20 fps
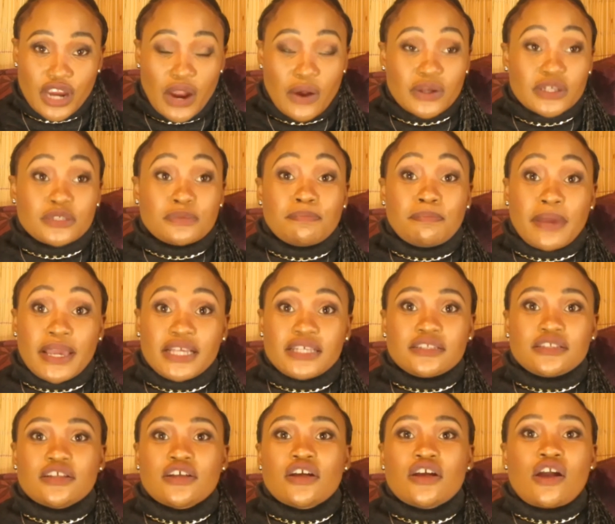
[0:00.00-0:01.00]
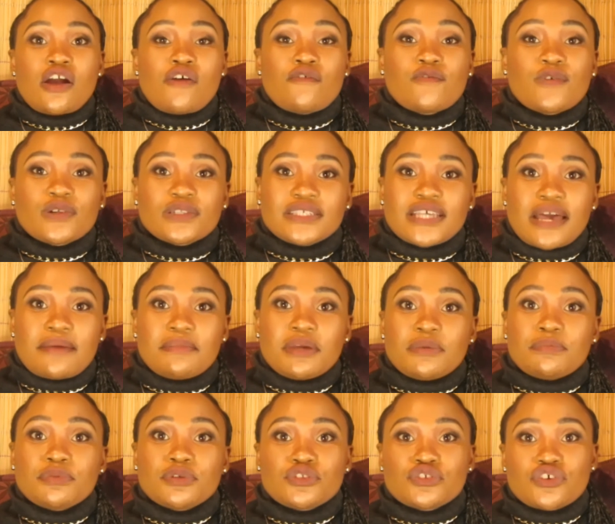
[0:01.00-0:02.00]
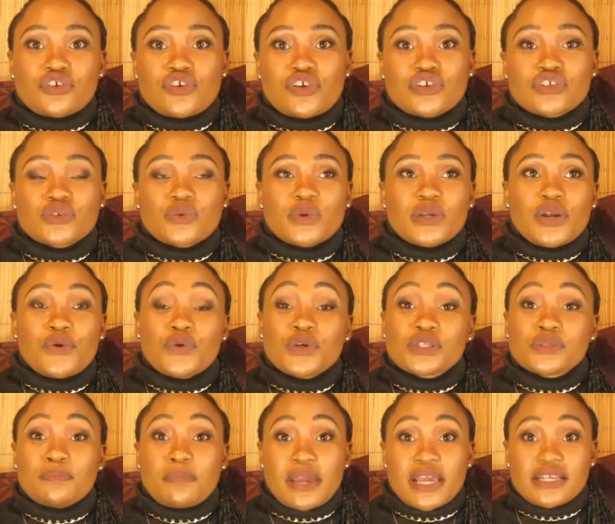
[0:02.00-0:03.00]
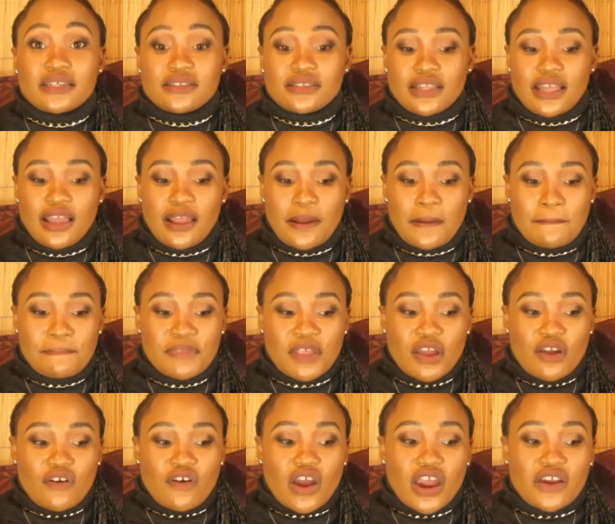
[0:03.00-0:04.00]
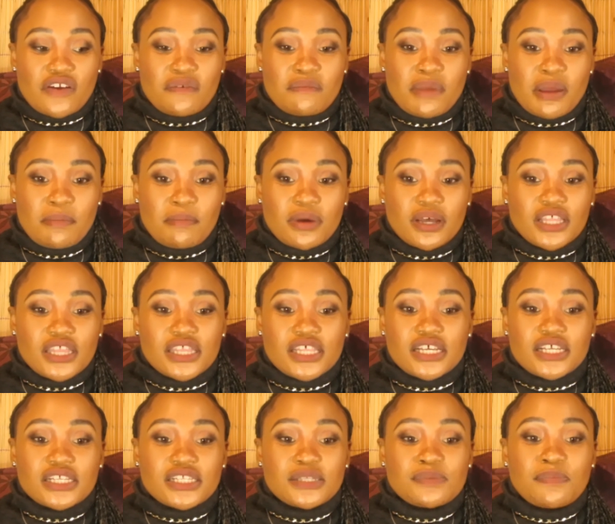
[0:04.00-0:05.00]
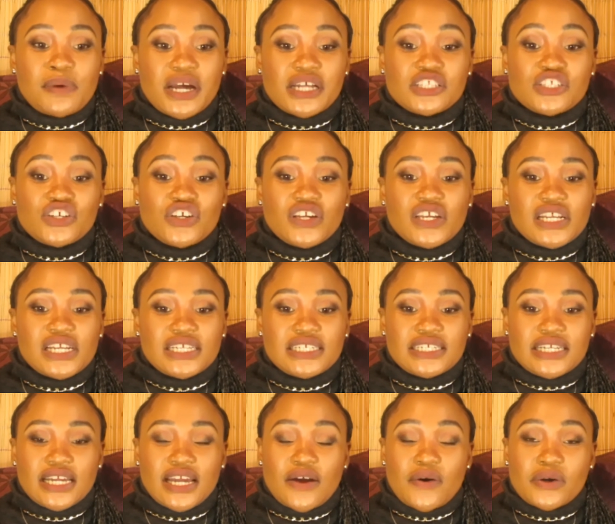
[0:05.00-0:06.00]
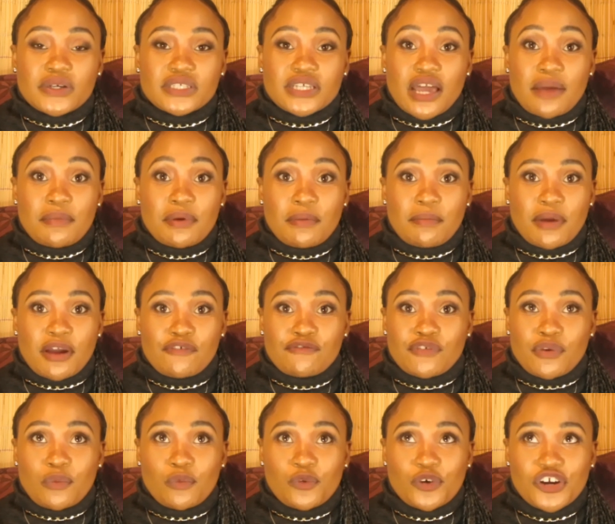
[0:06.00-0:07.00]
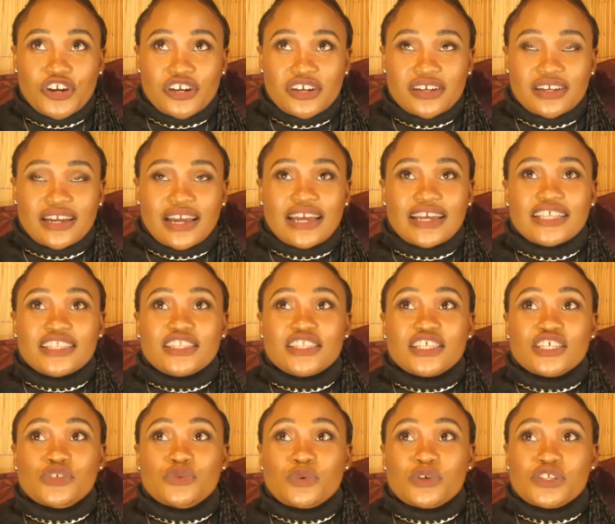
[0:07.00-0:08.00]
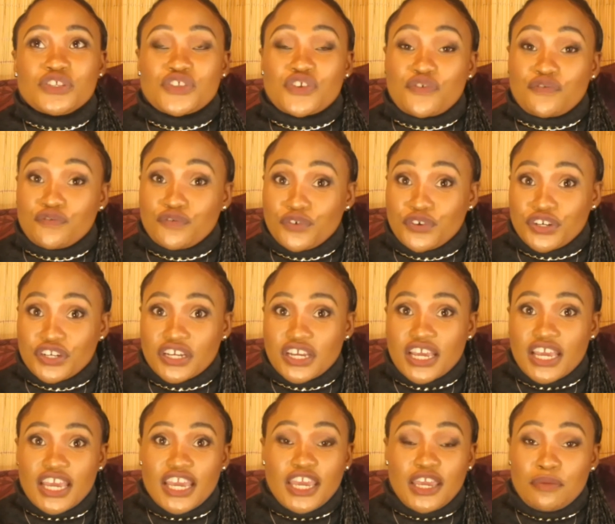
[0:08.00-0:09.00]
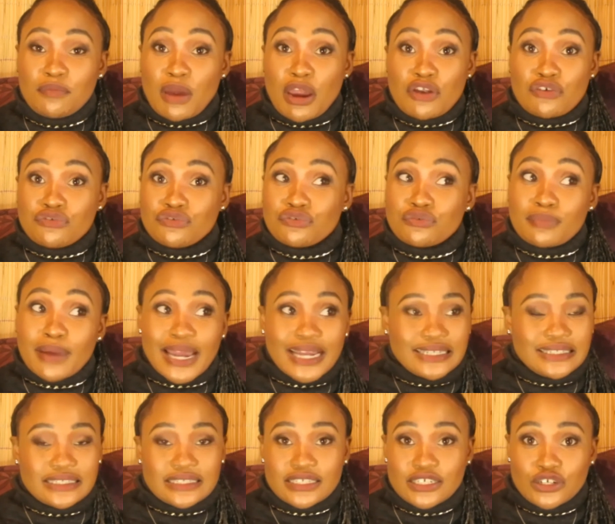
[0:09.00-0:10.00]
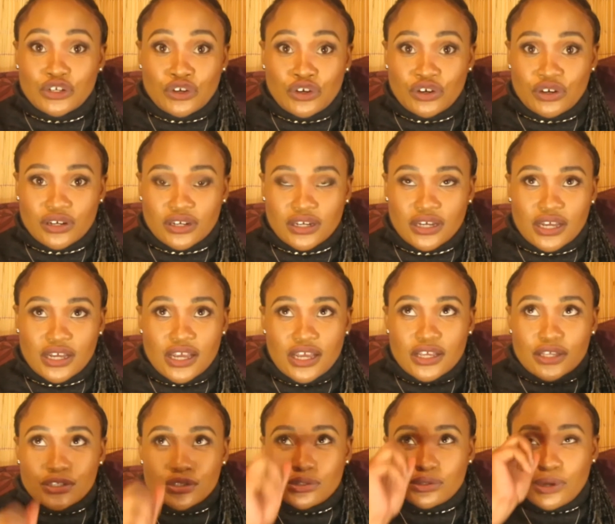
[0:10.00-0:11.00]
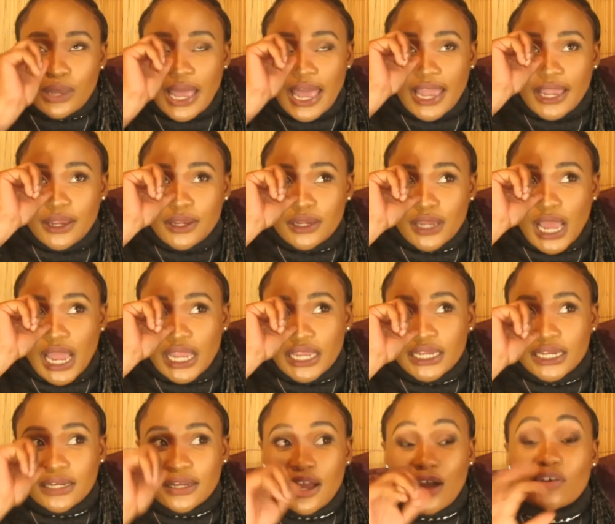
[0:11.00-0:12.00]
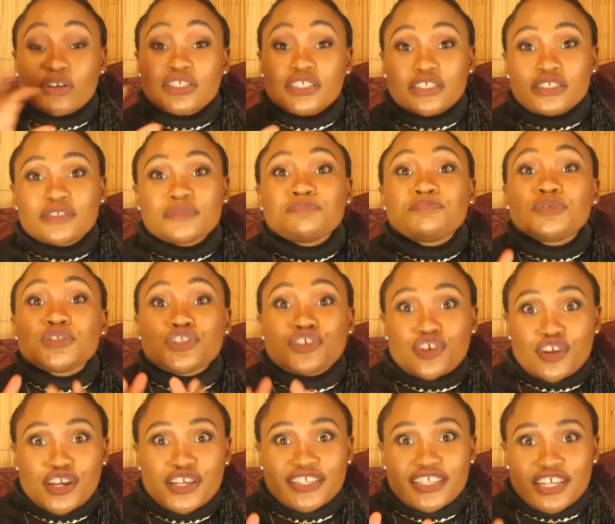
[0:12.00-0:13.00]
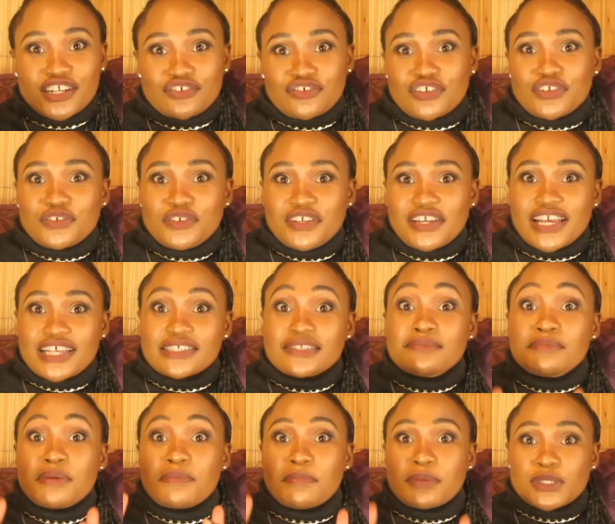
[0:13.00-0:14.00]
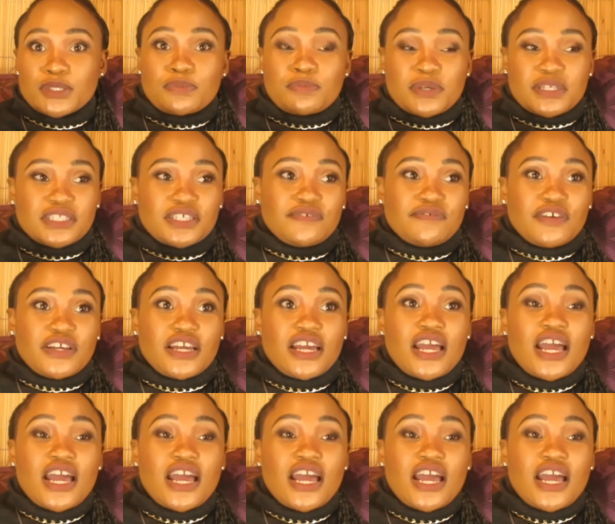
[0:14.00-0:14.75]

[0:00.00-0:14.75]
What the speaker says: I was based full-time Pretoria. So when I was based there, I remember this particular day I was coming back from work and there was no food in my room. I didn't cook. So I was in Pretoria Central. You guys, let me be specific.